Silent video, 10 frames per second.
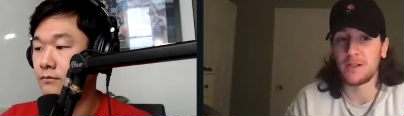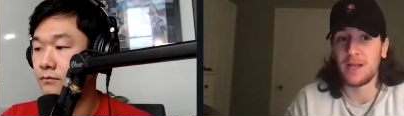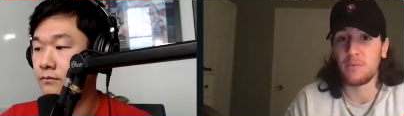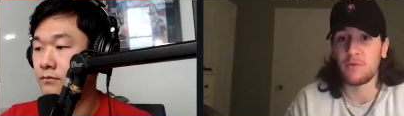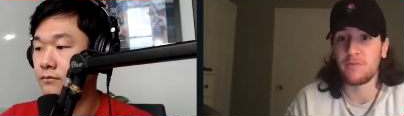Speaker 1: a
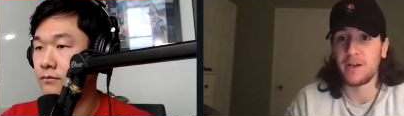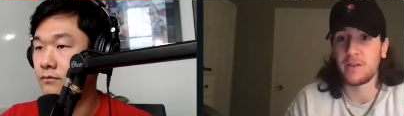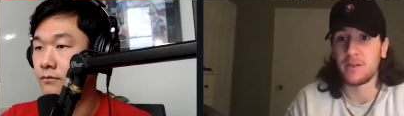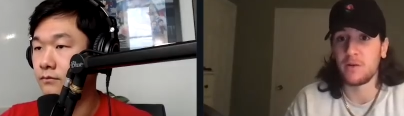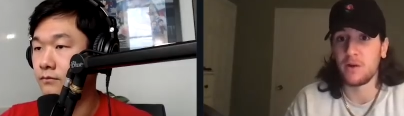lot more value
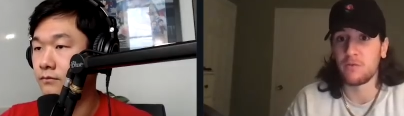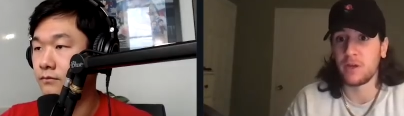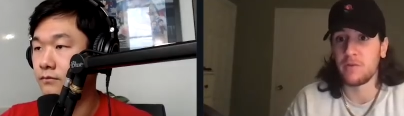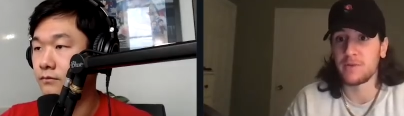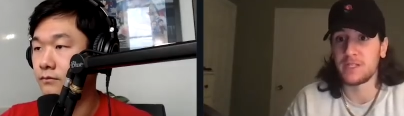than a
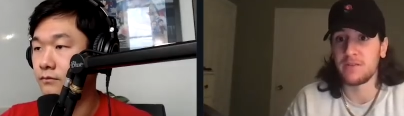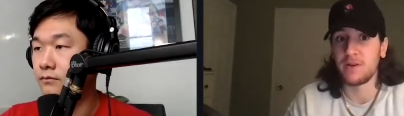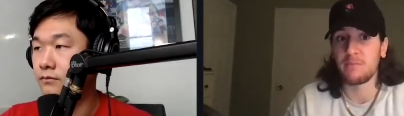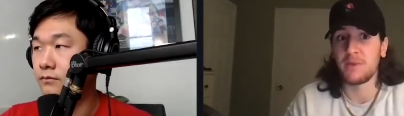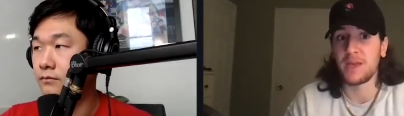rookie receiver
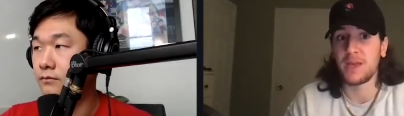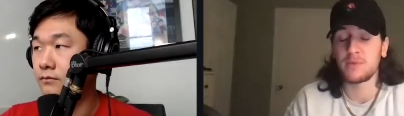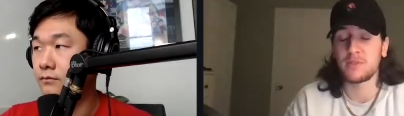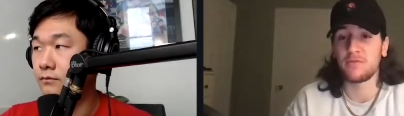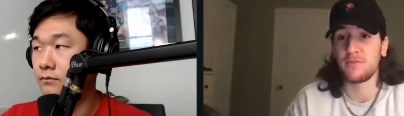and being able
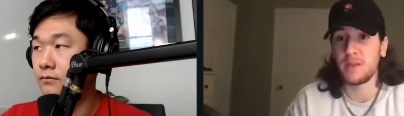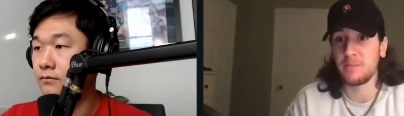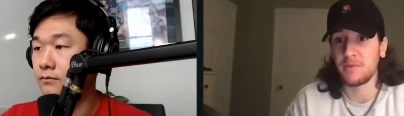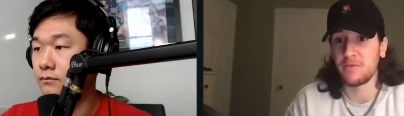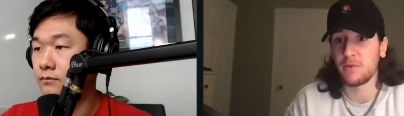to flip
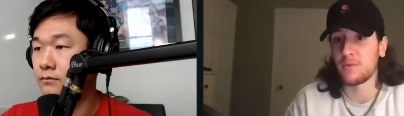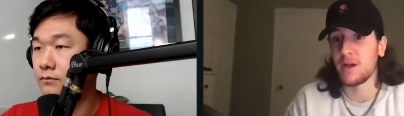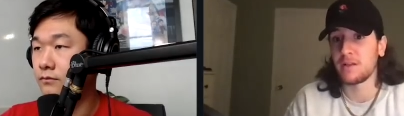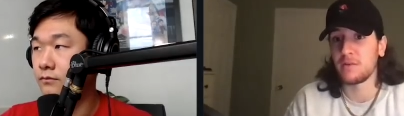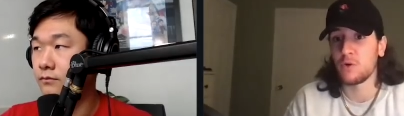it for a
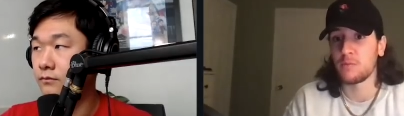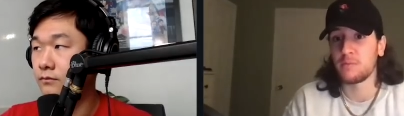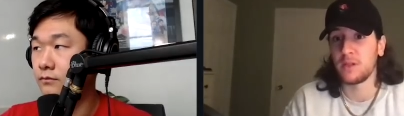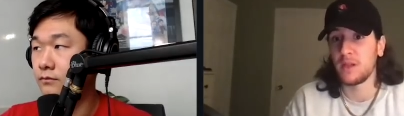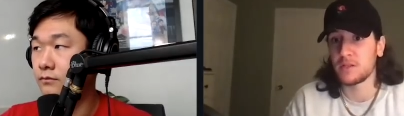Rondale Moore
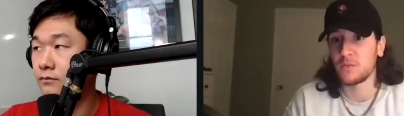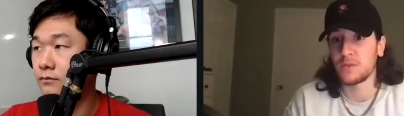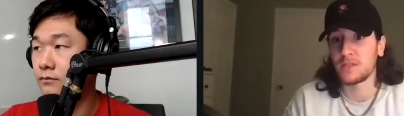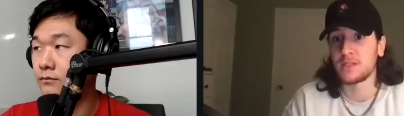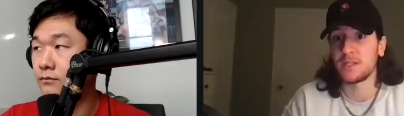plus
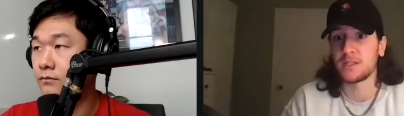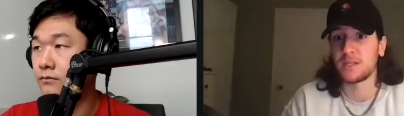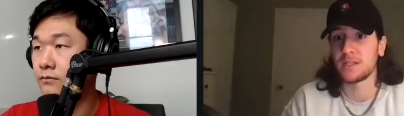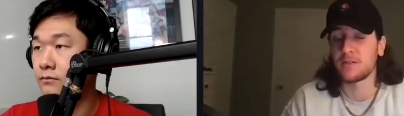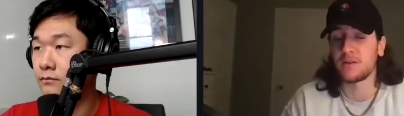once the season
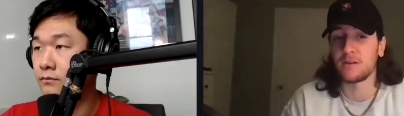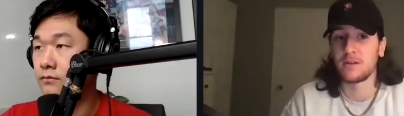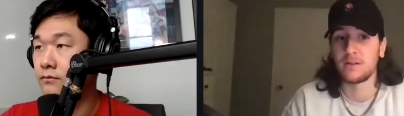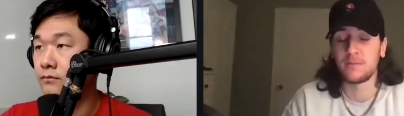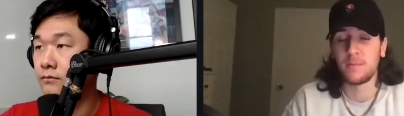gets started.
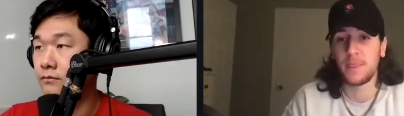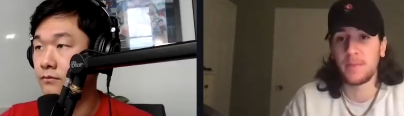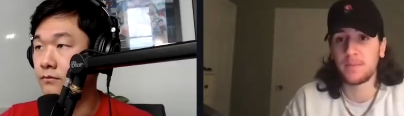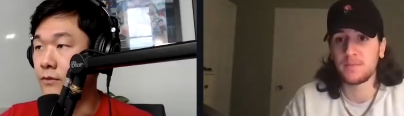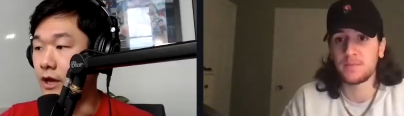
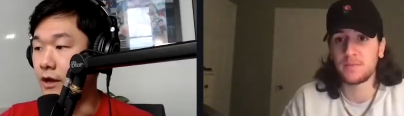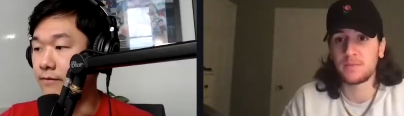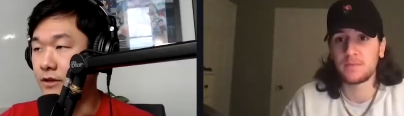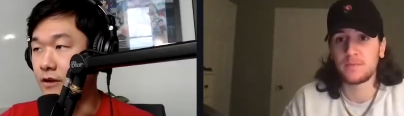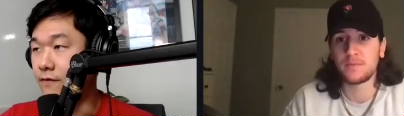
Speaker 2: Yeah,
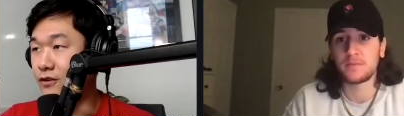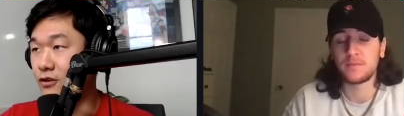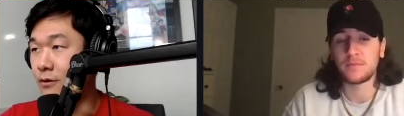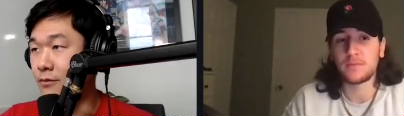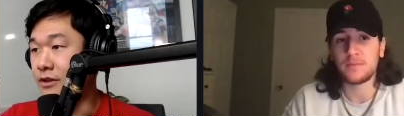yeah, for sure.
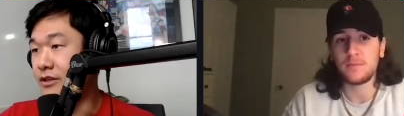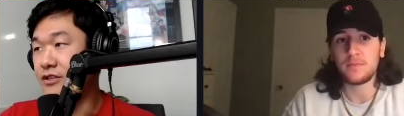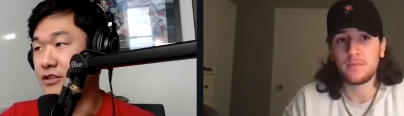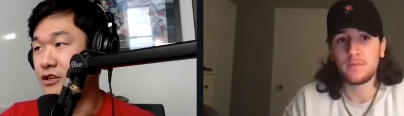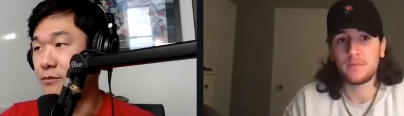I mean, this
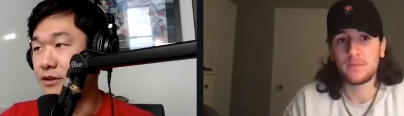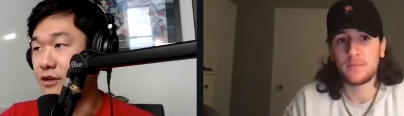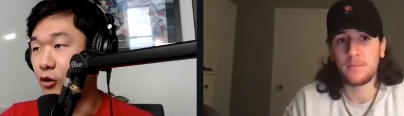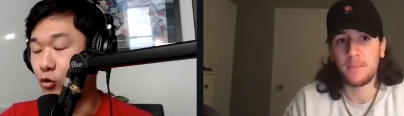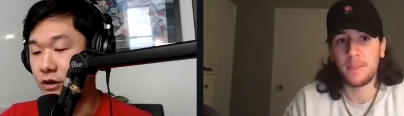is going to be a
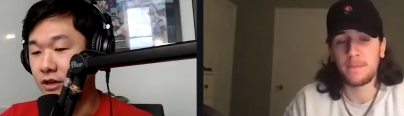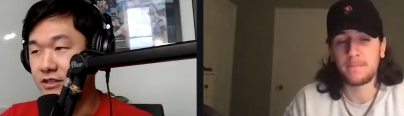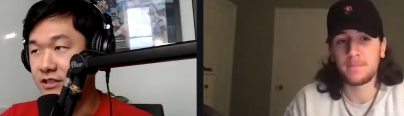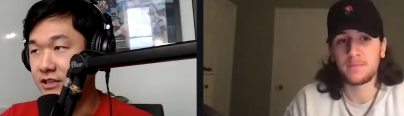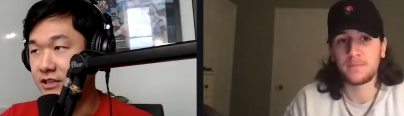
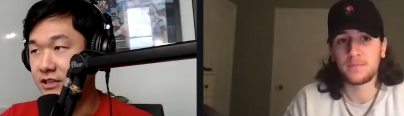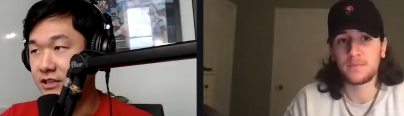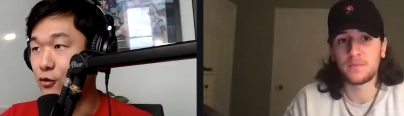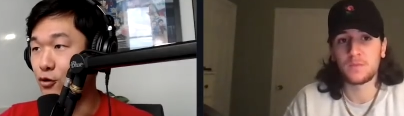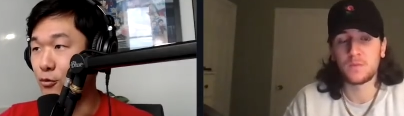crazy class of
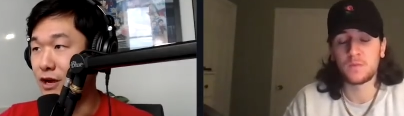quarterbacks.